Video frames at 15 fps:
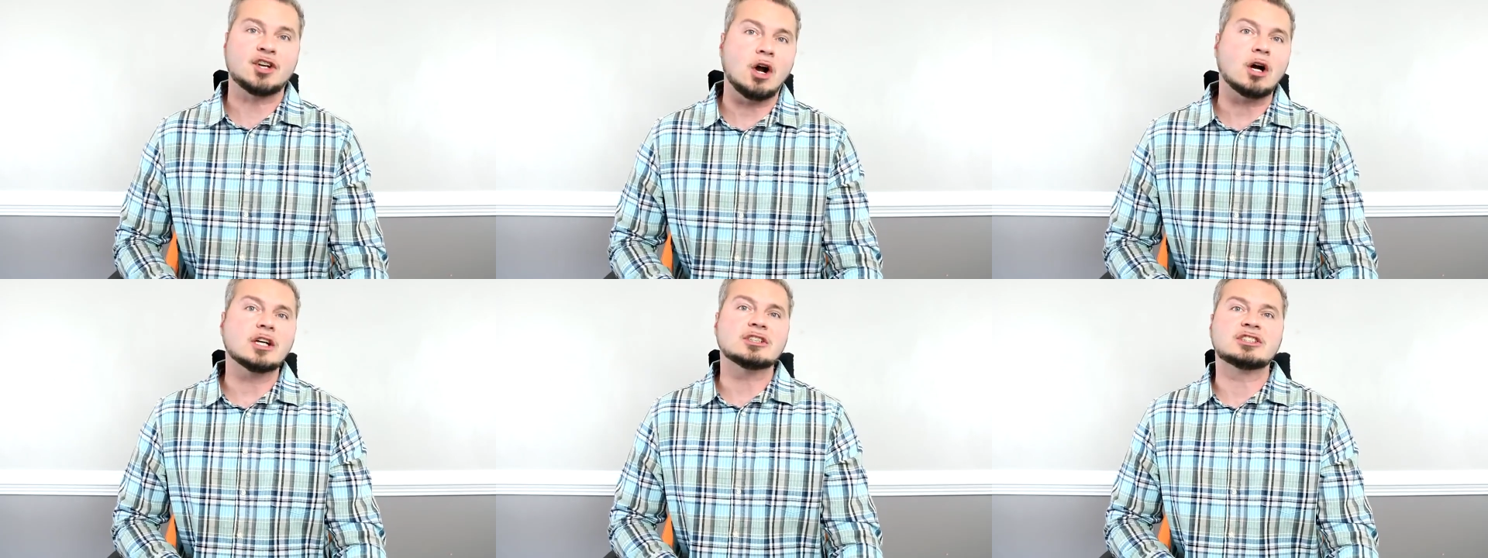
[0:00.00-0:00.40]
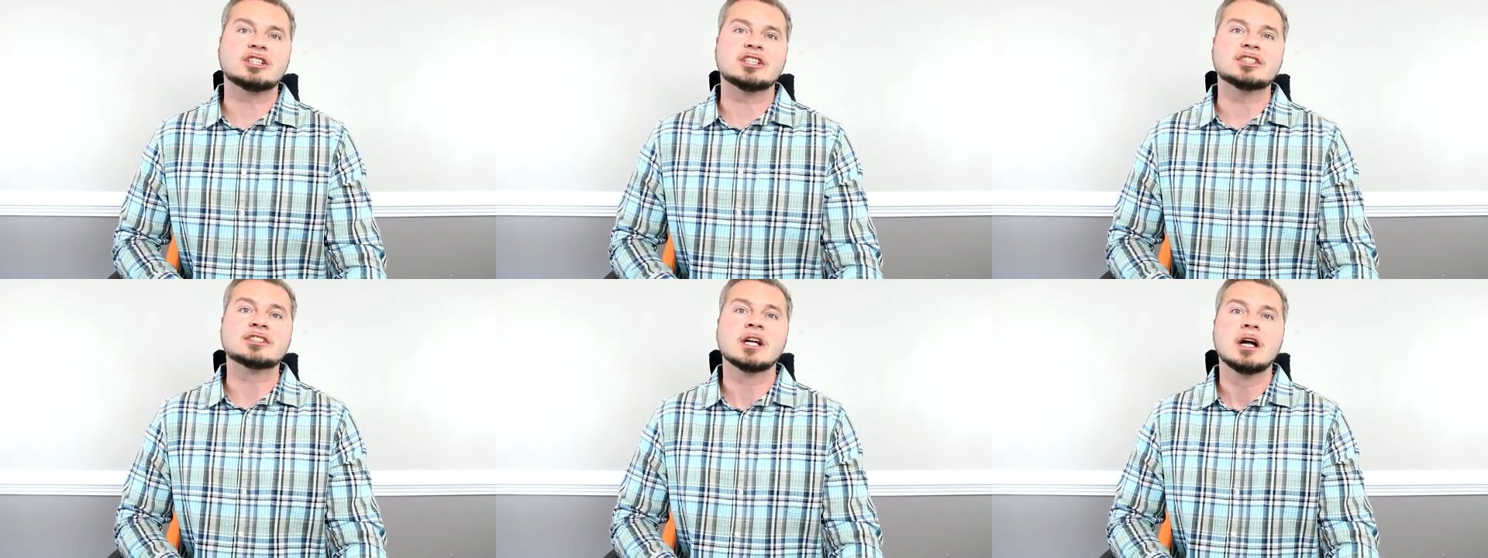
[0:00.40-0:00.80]

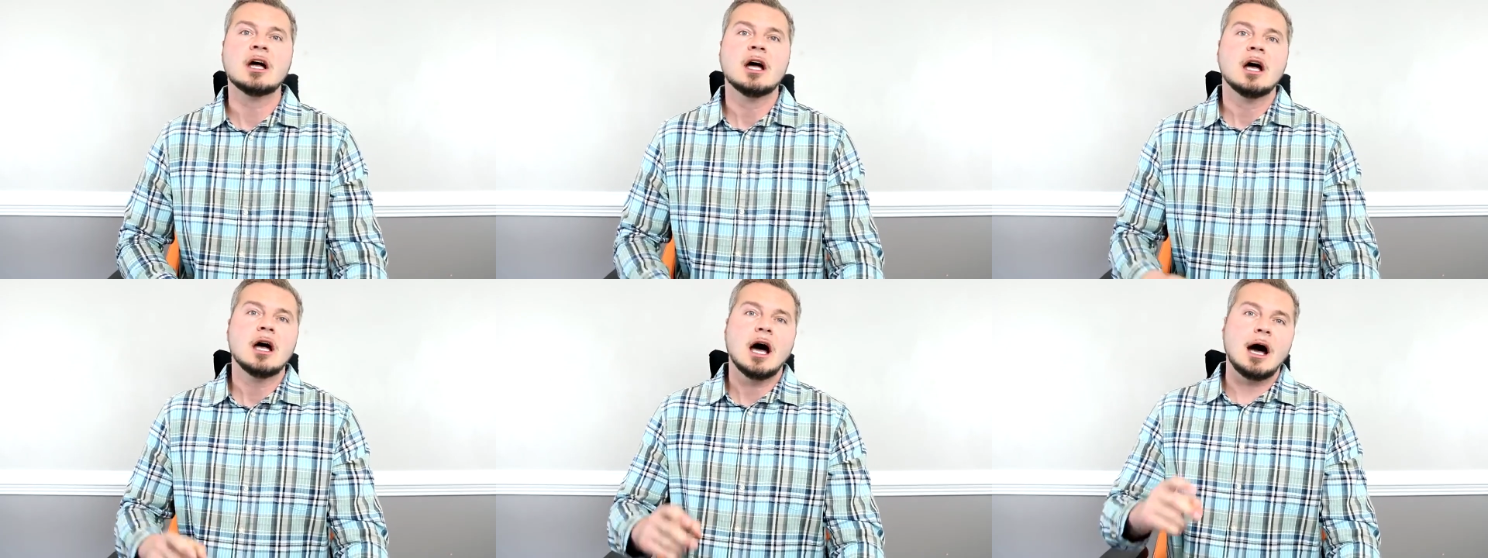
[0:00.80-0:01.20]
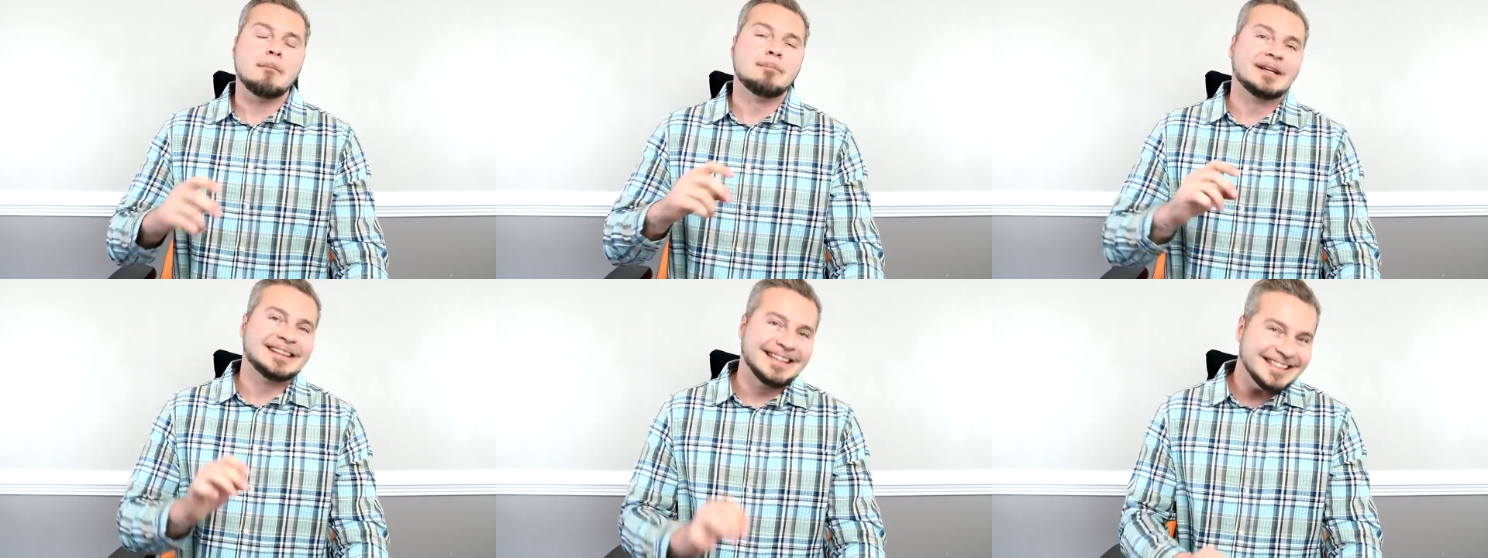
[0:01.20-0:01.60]
charges.
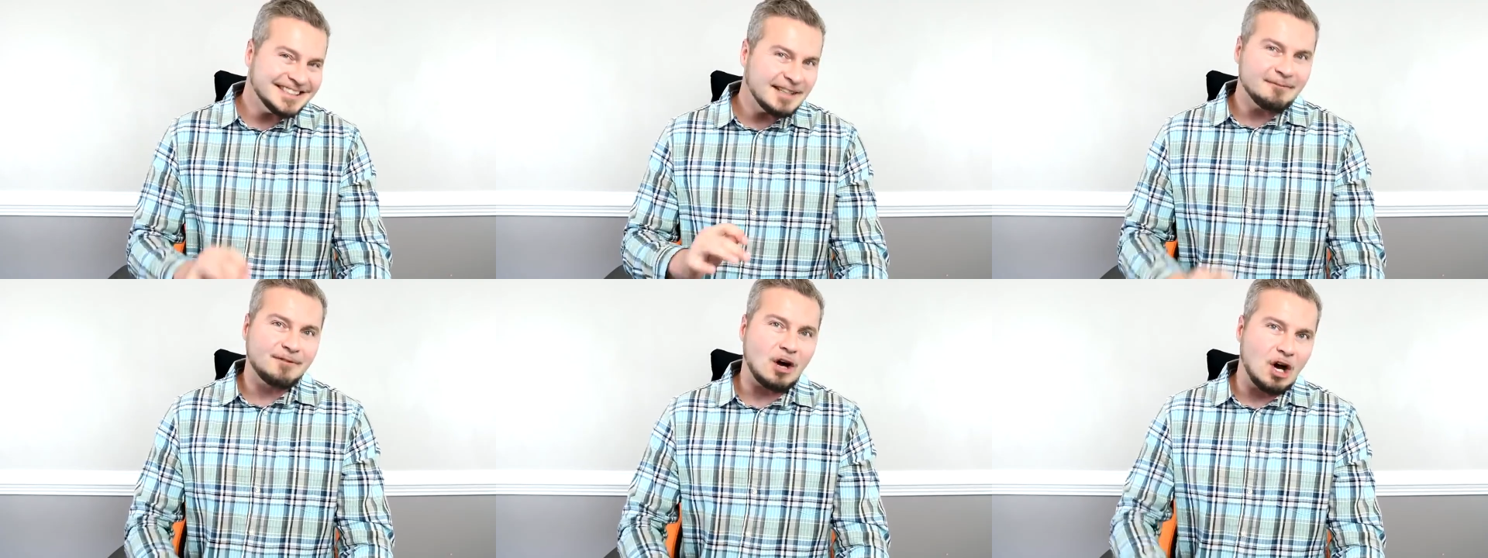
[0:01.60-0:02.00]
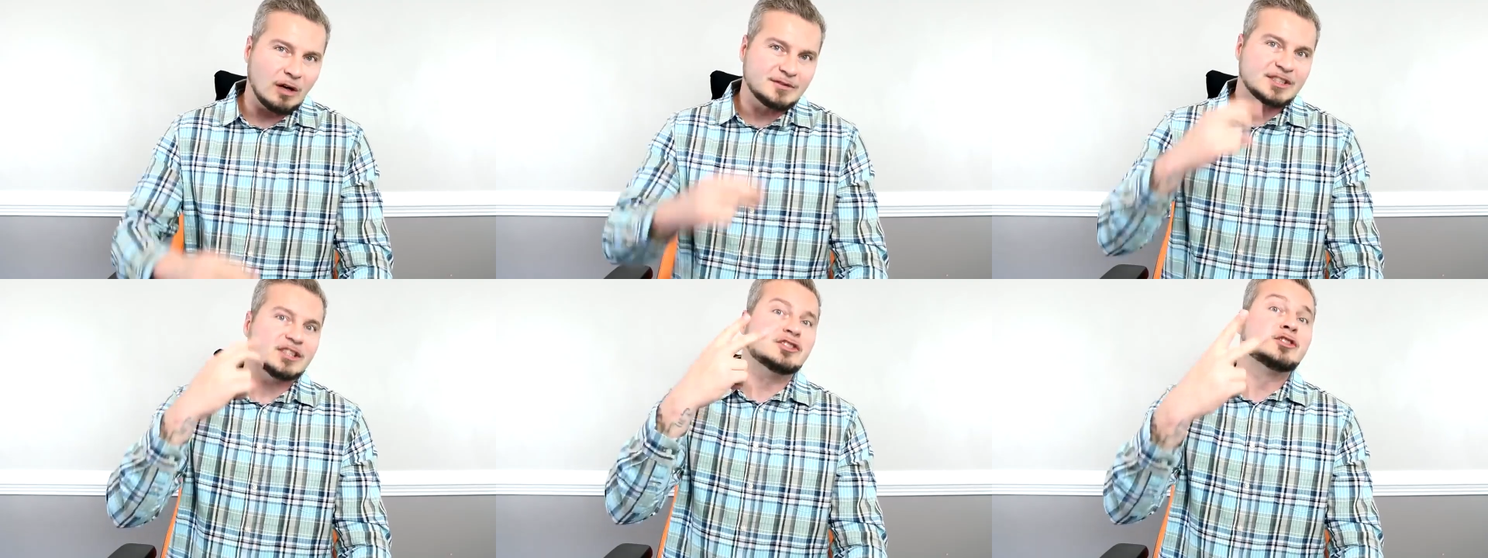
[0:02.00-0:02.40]
But this
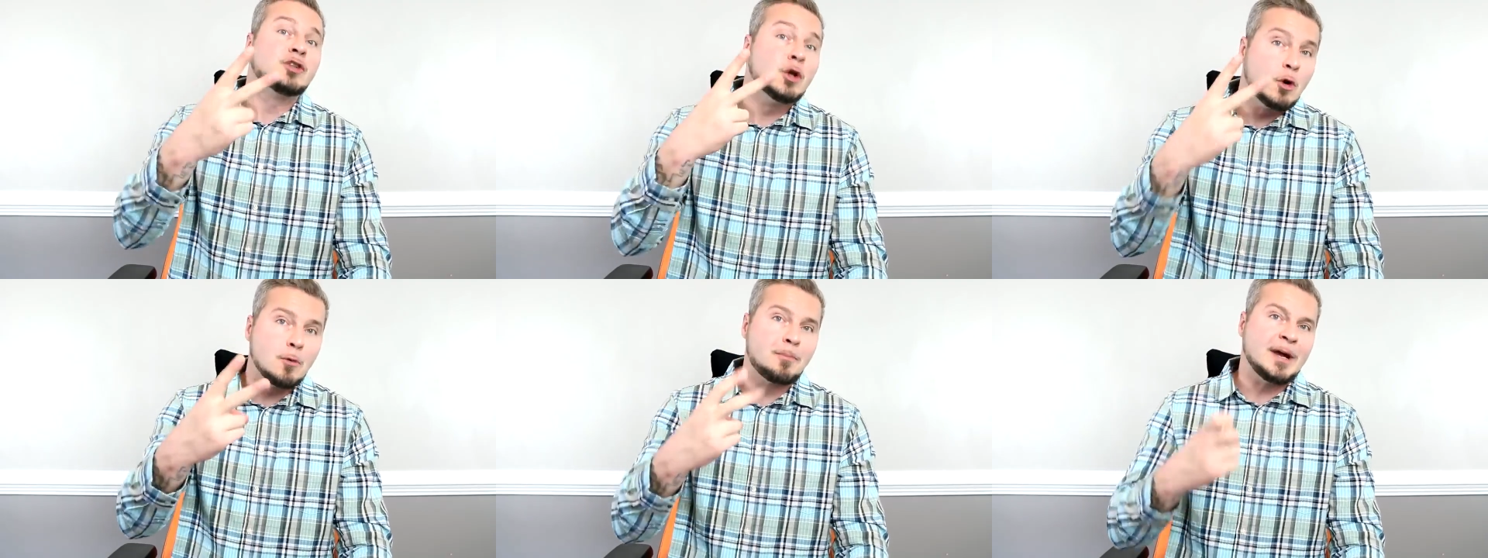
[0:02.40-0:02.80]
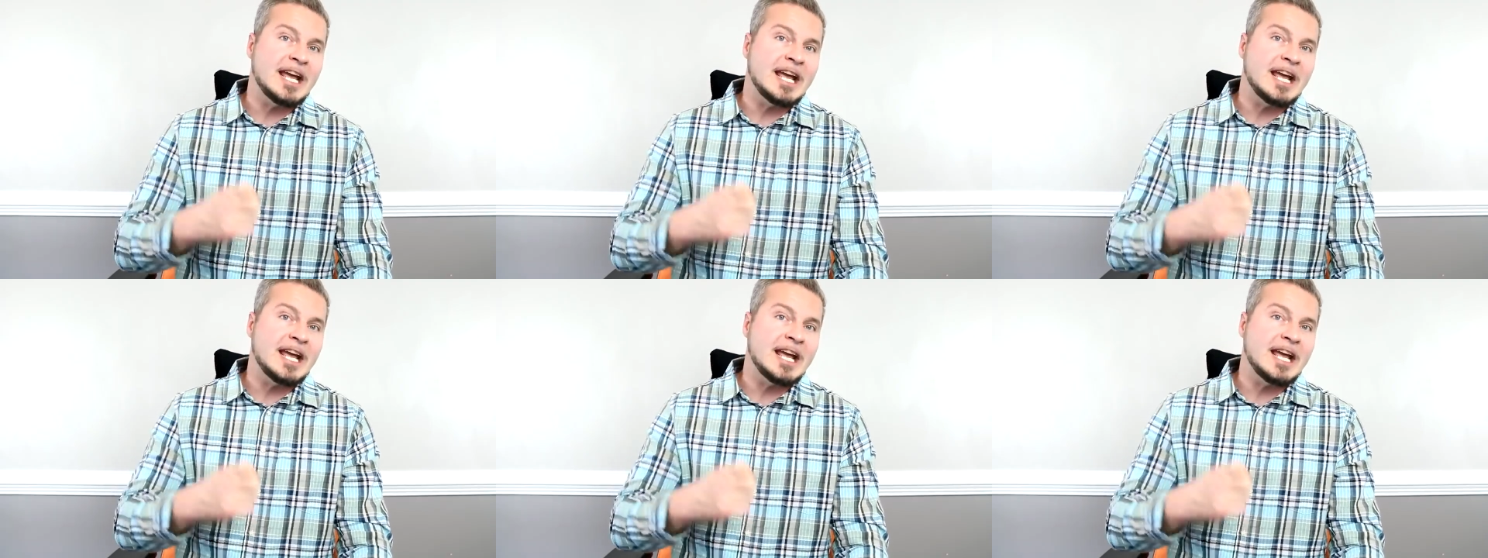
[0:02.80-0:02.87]
involves 2